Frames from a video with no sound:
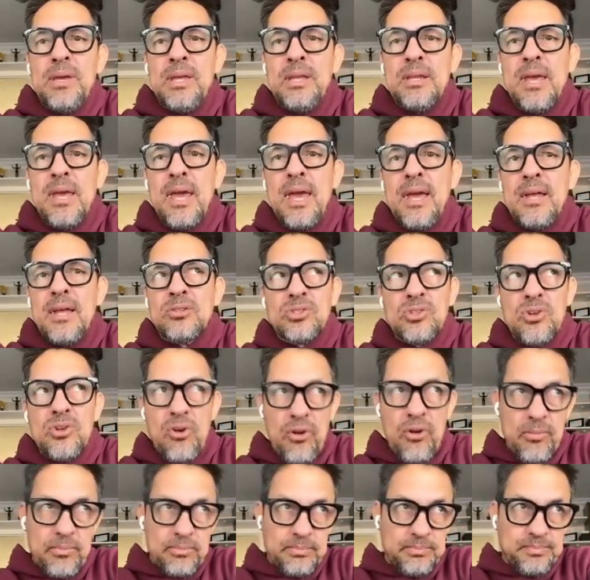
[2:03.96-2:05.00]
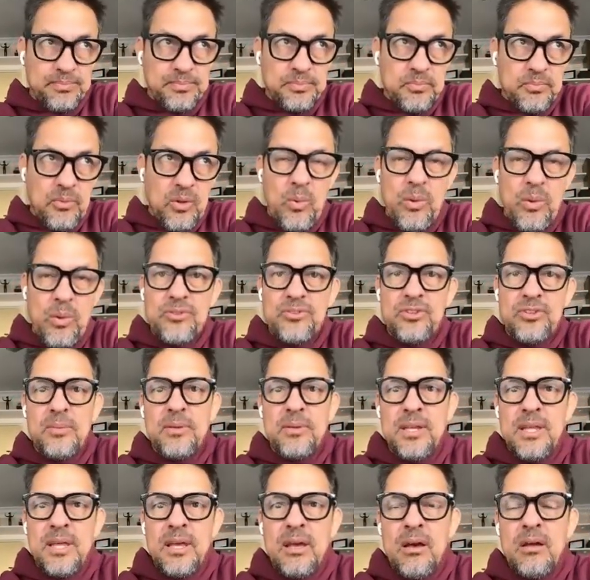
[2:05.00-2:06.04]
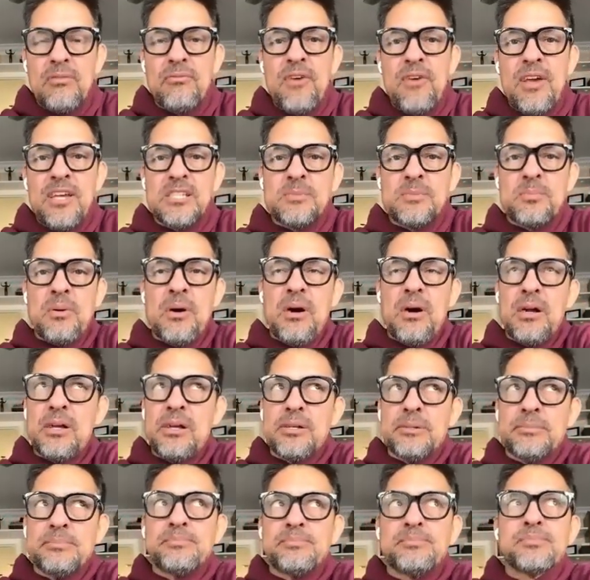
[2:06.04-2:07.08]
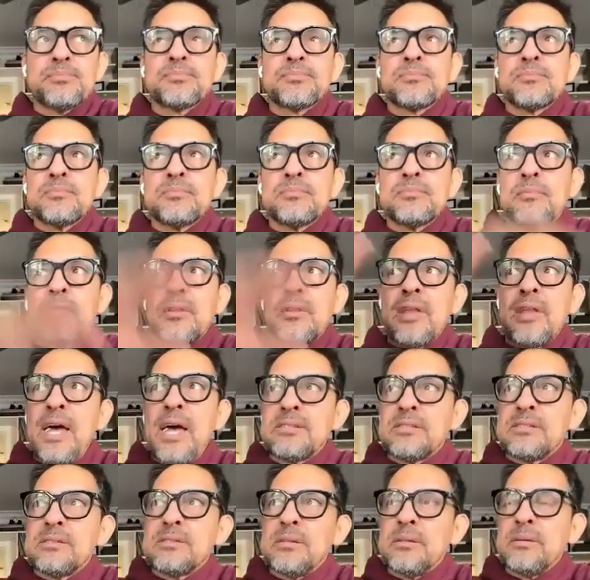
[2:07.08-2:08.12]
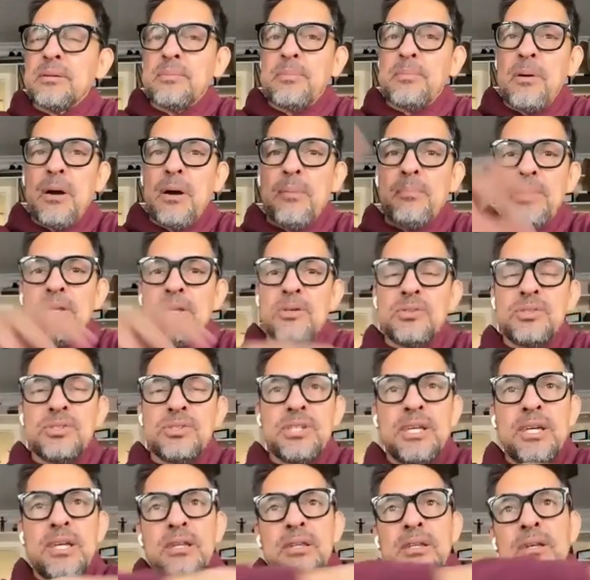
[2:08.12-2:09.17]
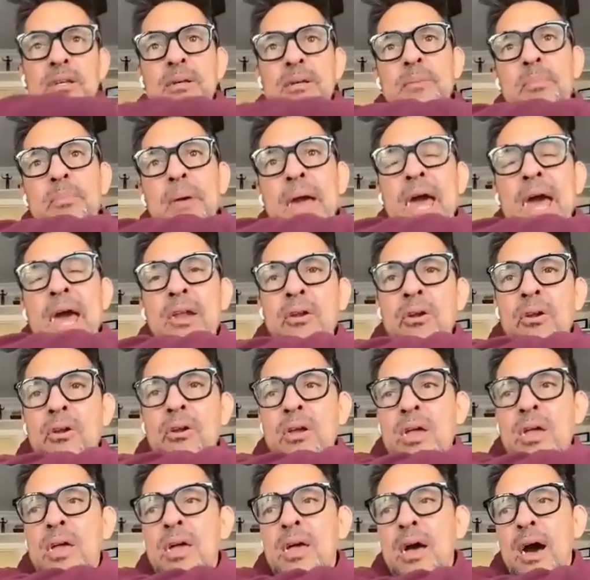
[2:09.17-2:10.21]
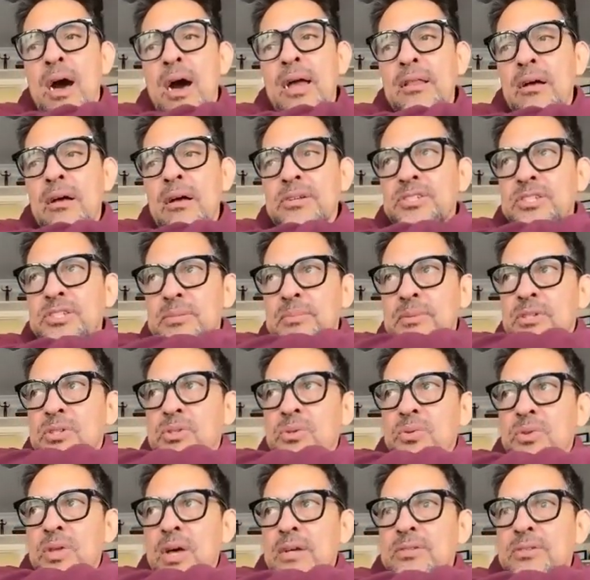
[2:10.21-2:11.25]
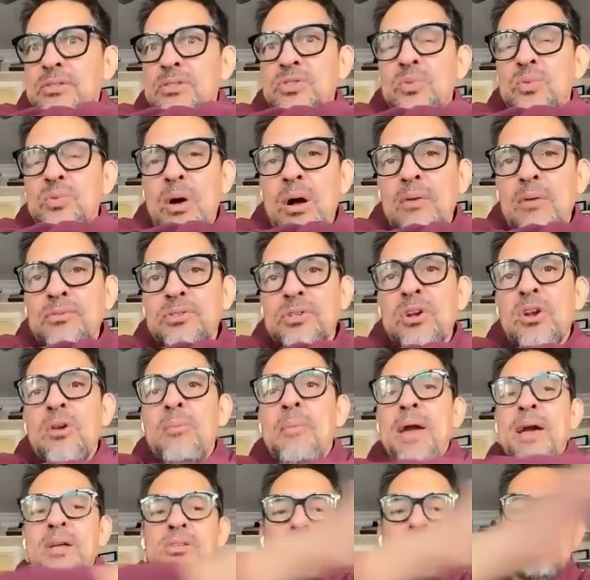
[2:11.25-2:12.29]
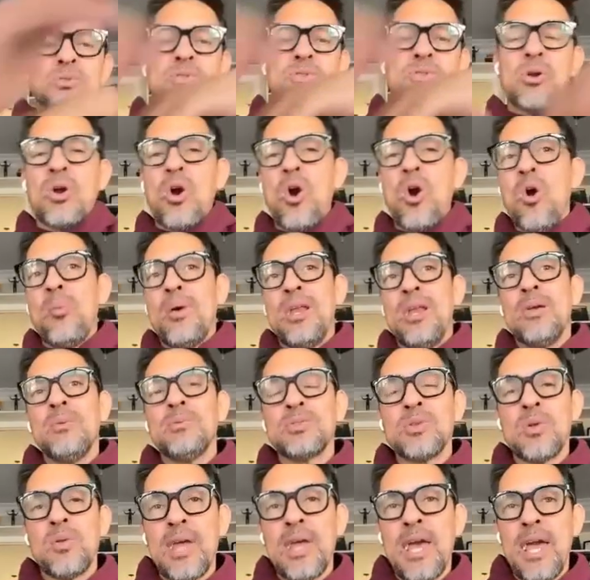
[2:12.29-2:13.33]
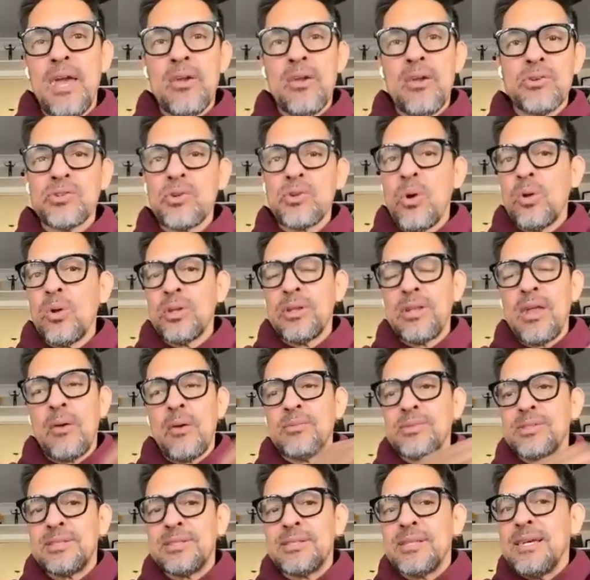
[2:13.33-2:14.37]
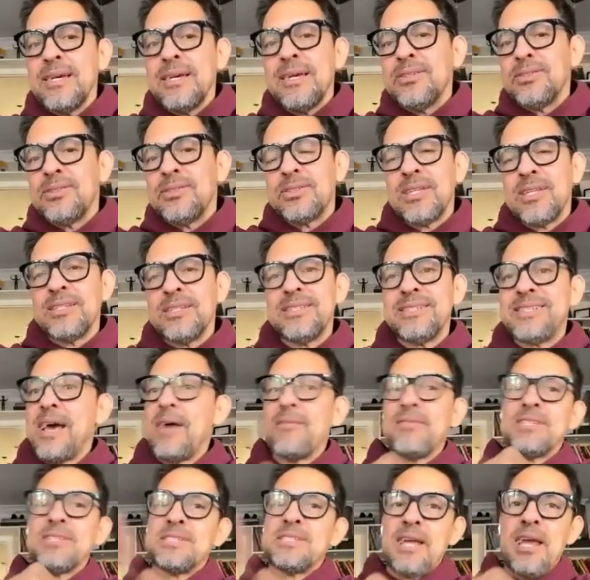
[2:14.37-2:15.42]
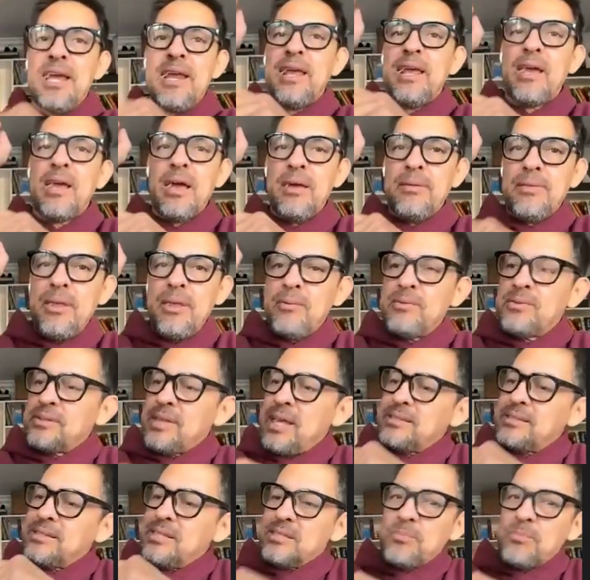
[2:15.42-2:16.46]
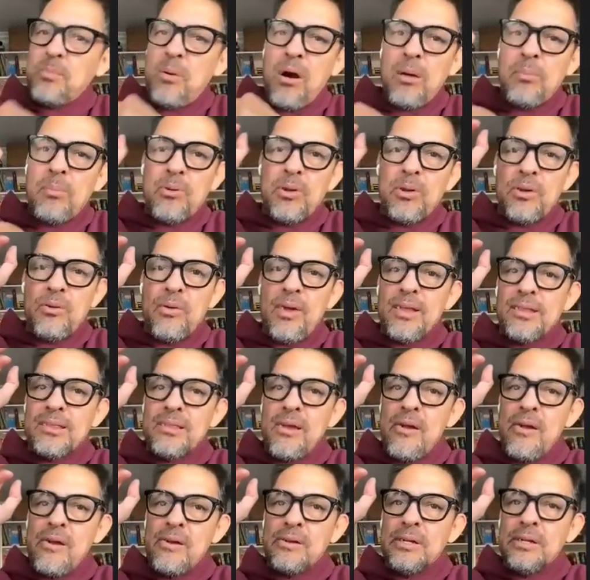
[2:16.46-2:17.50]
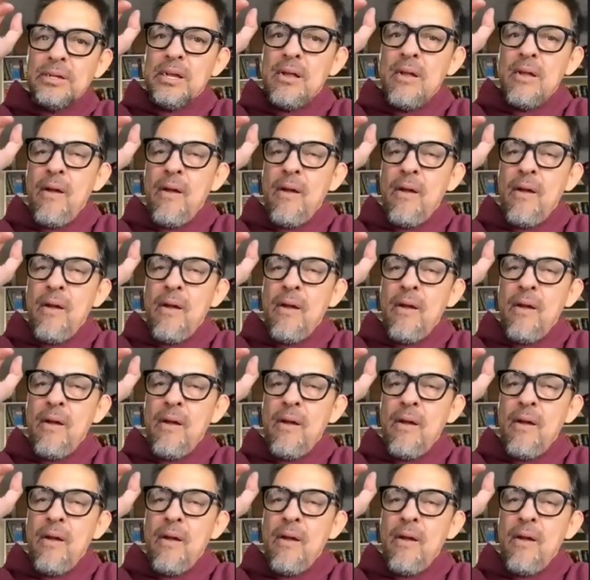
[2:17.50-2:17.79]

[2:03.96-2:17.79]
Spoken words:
Beat Cancer with CBD on Facebook, that's the puppy you see in the banner. I lost him in 2012 to hemangiosarcoma. He was only 8 years old, and that was the devastating, and that's his paw print right there.